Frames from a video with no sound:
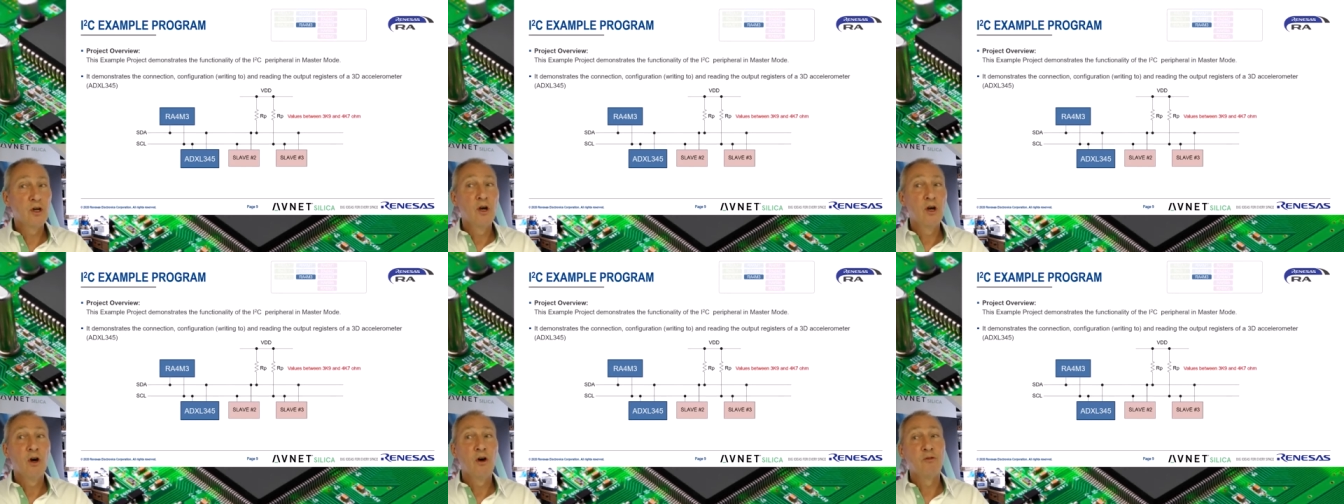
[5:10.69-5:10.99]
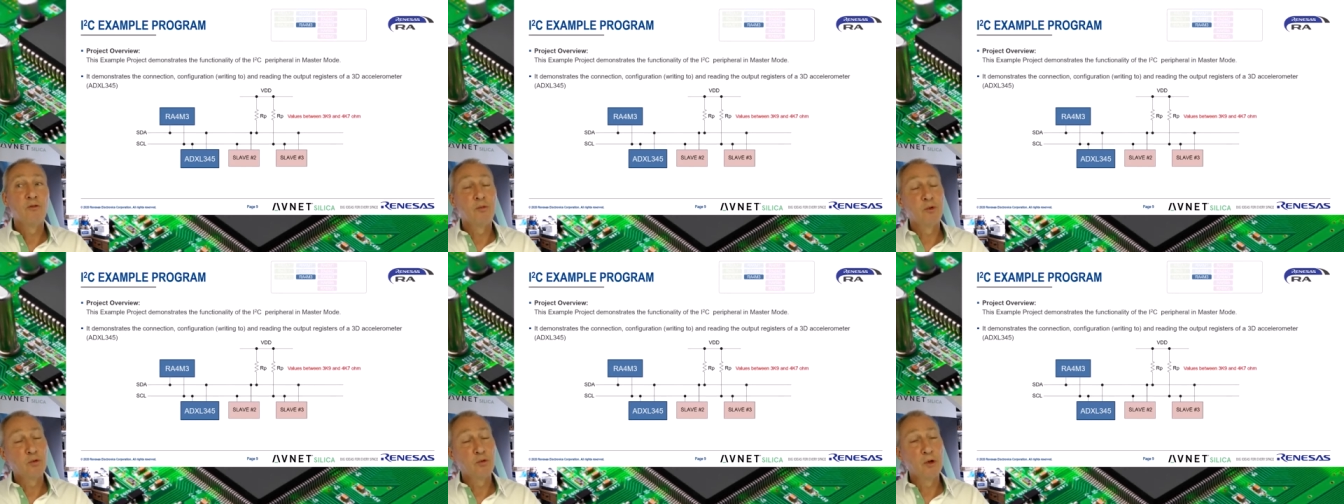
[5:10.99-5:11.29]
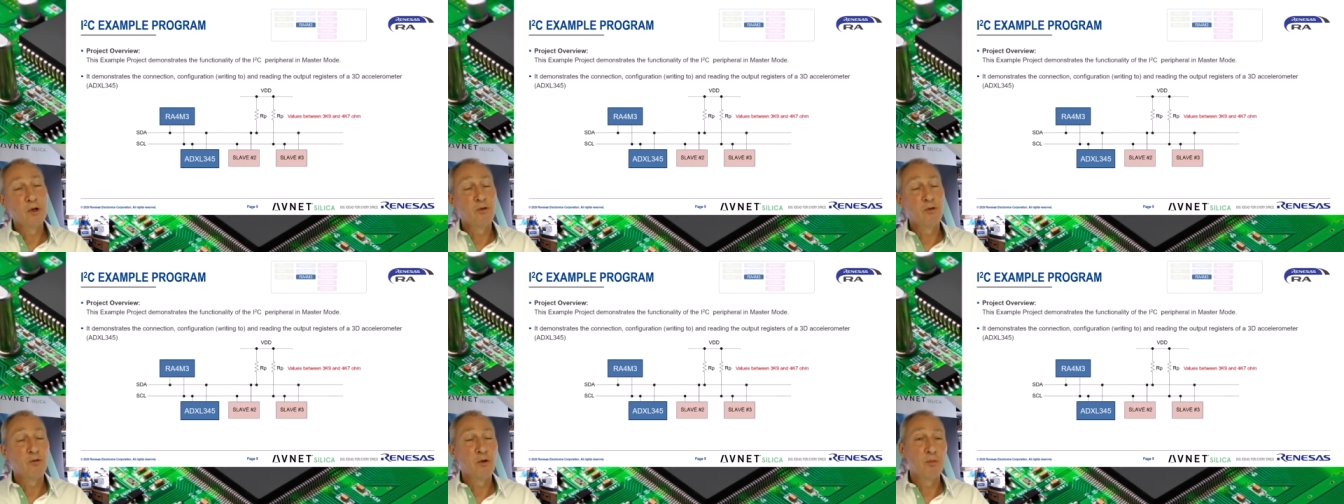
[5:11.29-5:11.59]
of between
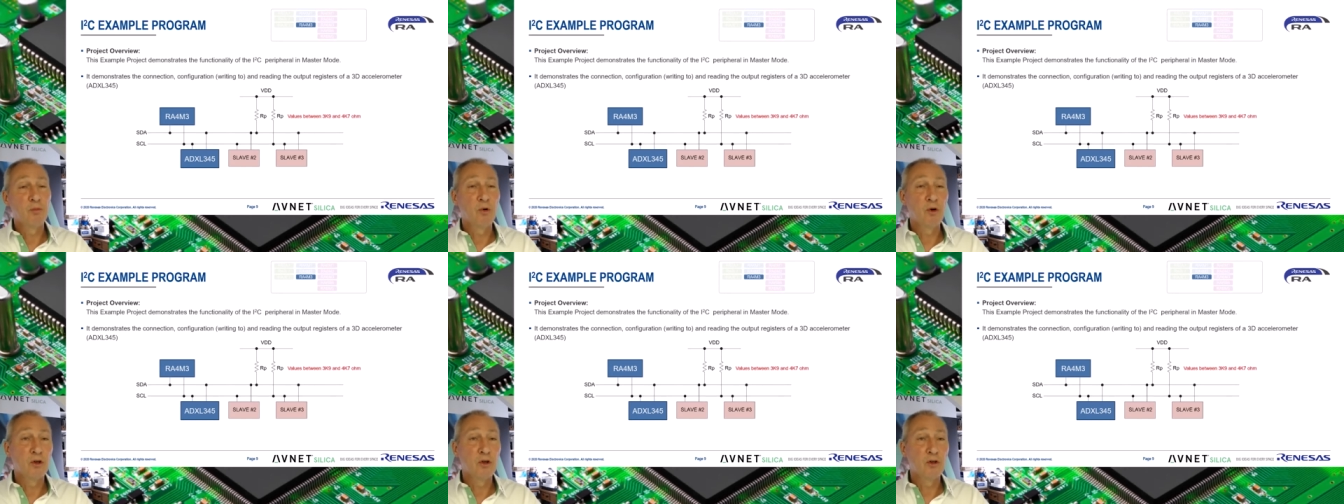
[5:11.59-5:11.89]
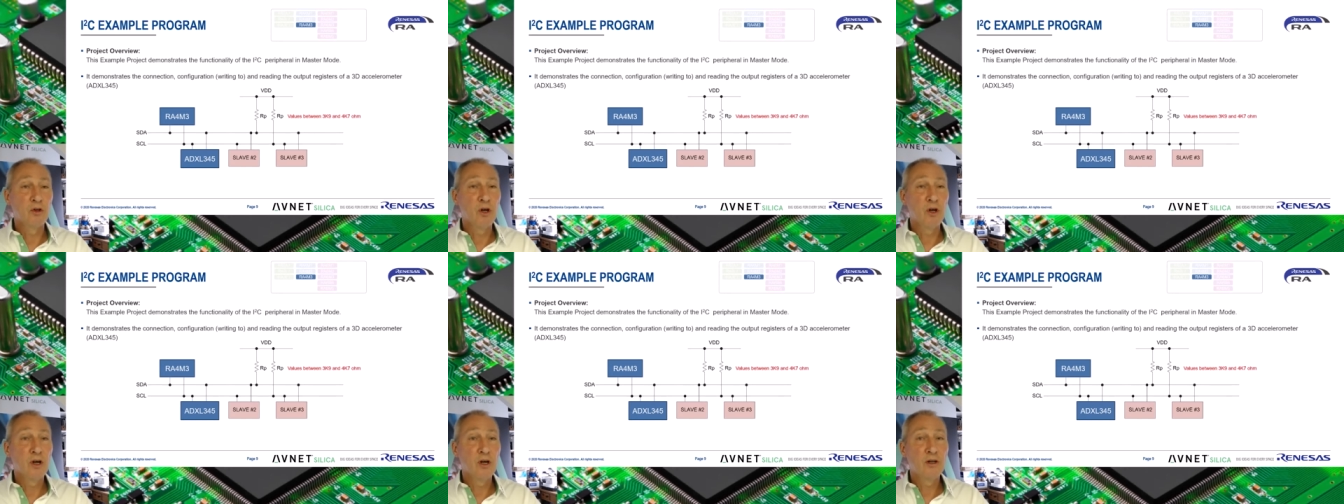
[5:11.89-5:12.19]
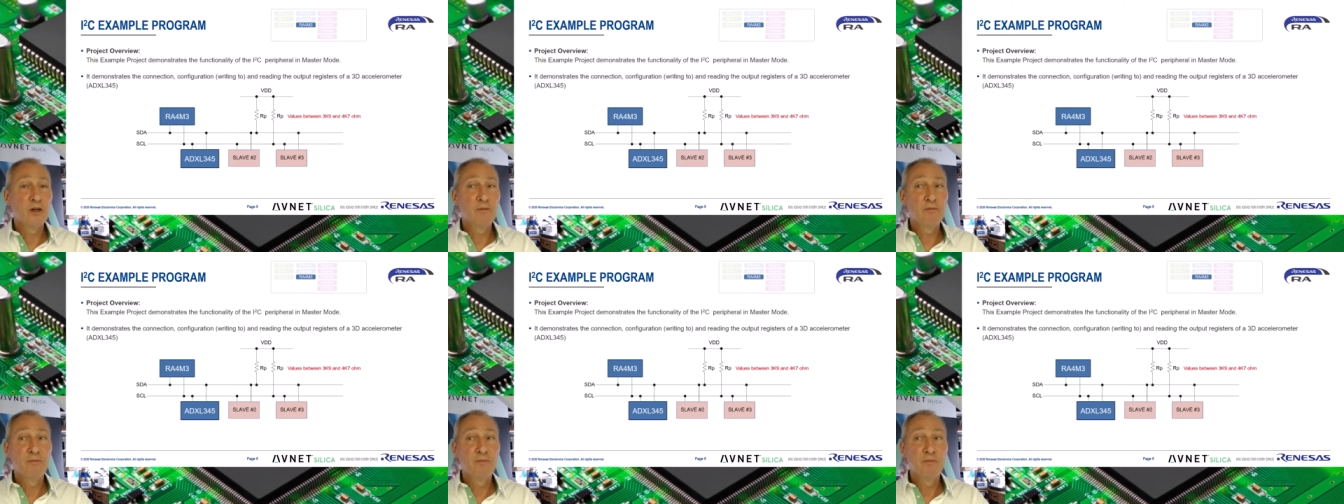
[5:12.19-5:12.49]
three point
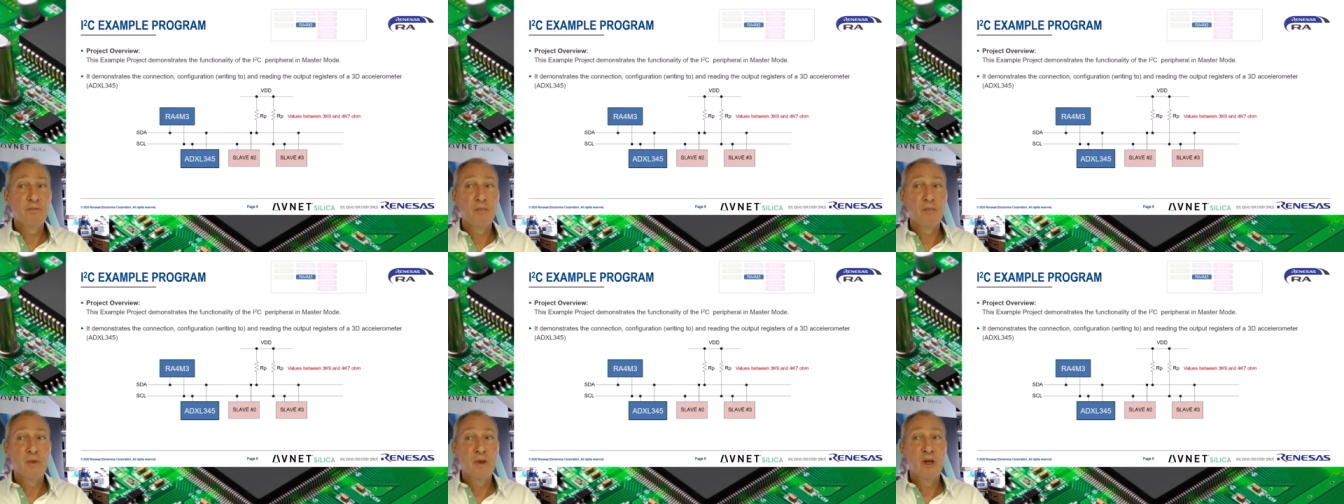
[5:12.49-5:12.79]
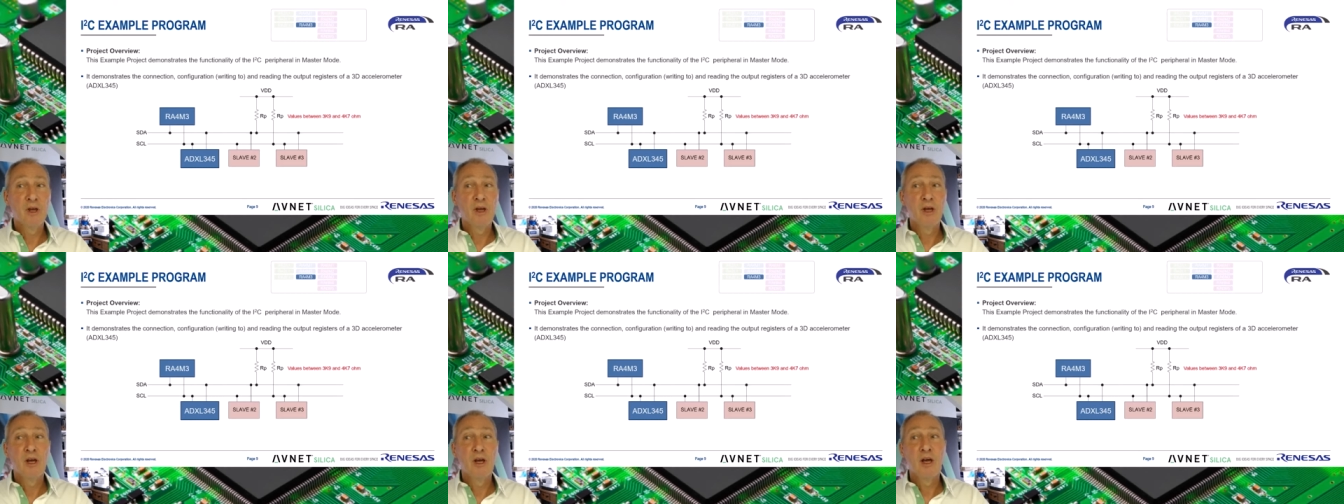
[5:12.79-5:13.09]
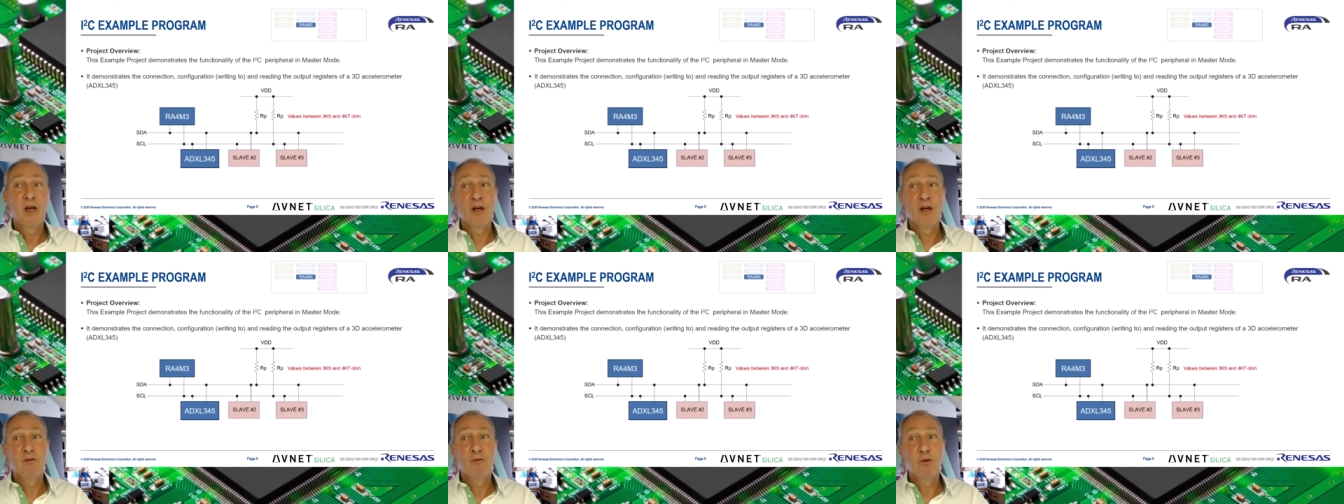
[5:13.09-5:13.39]
nine
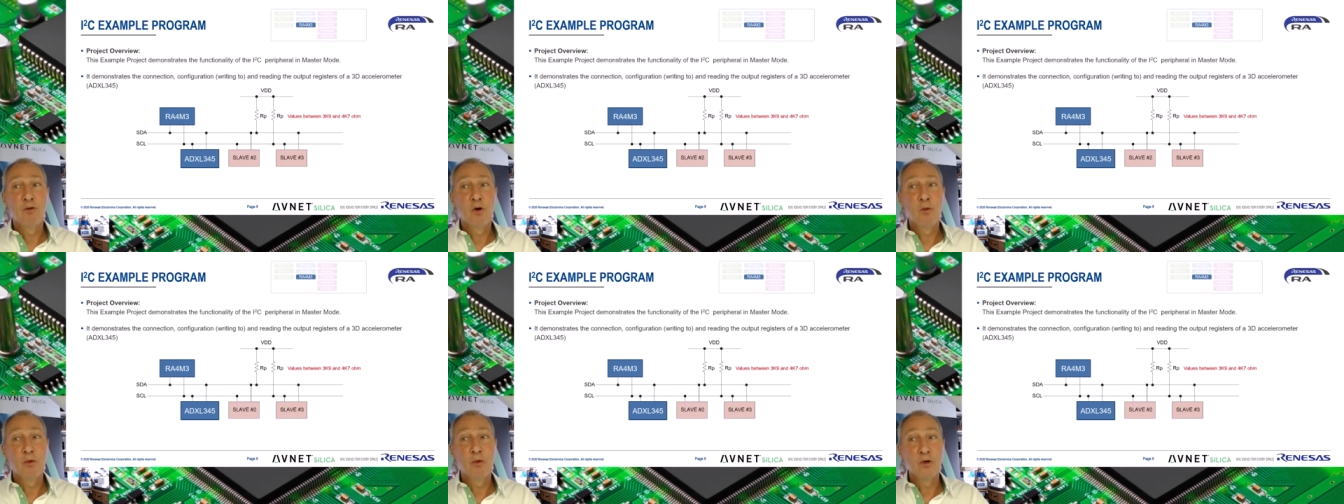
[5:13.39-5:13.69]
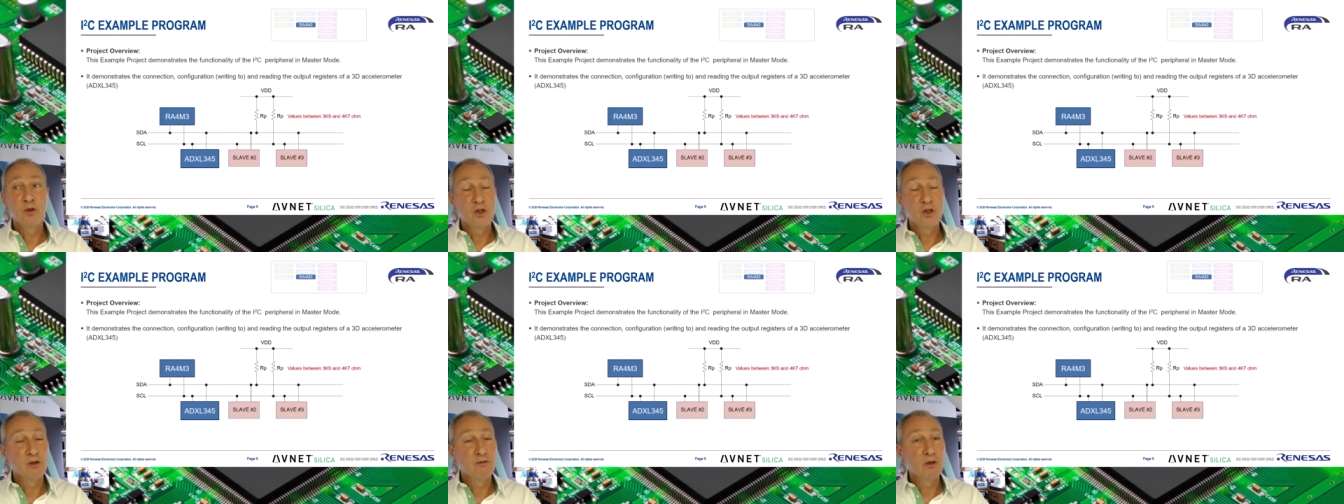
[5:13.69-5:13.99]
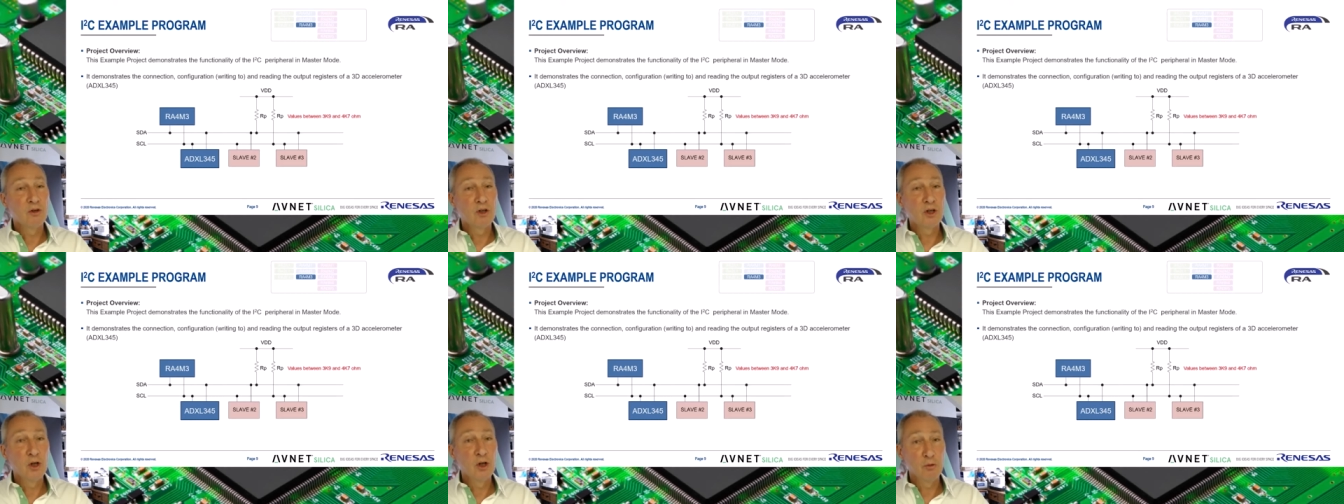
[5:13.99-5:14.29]
and four point seven
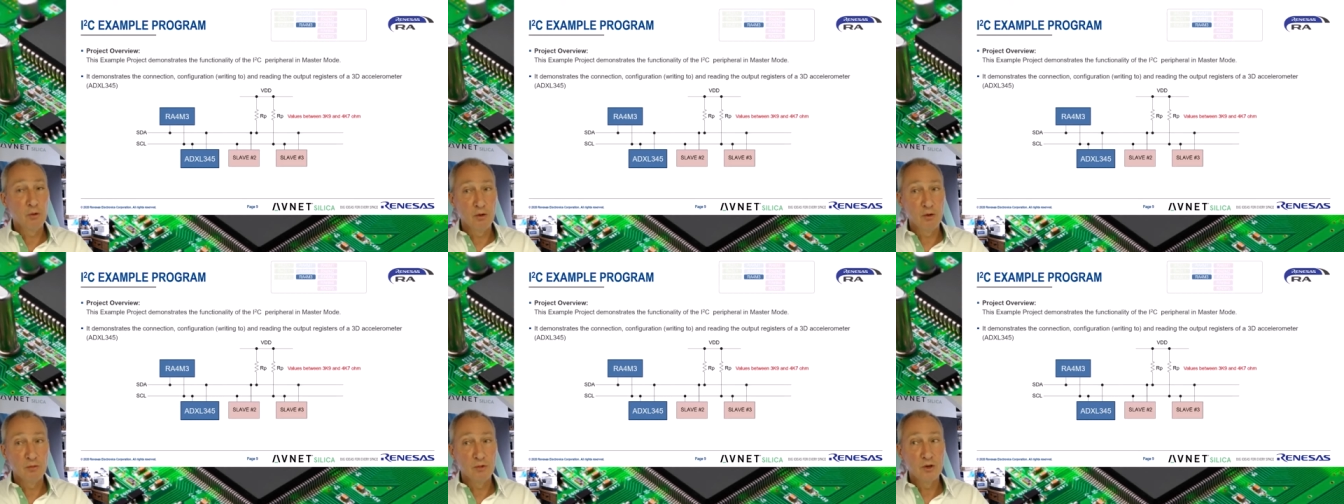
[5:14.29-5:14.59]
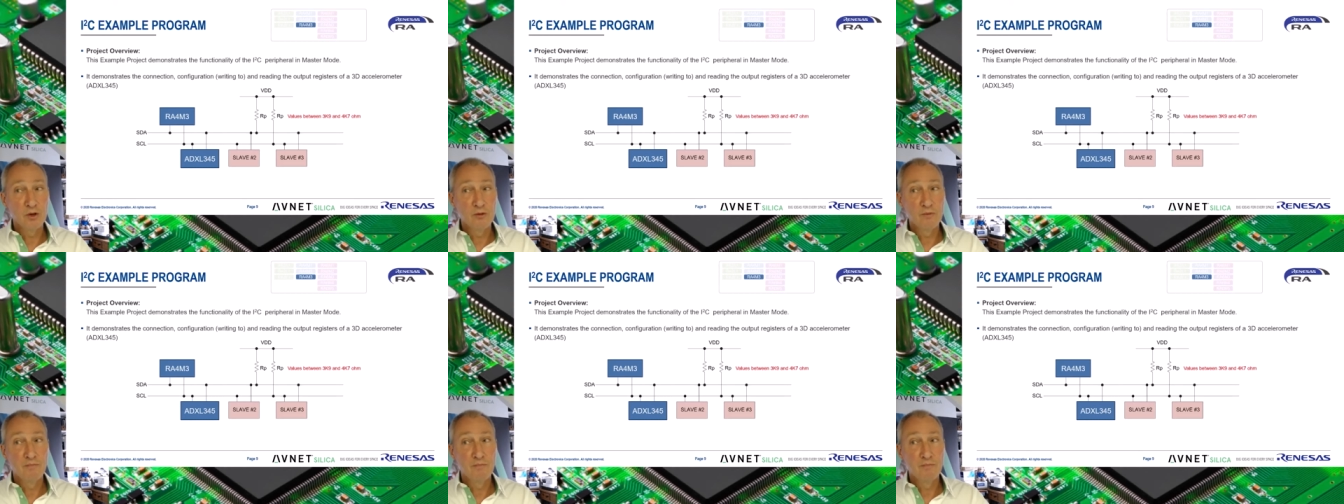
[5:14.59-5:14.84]
kiloohms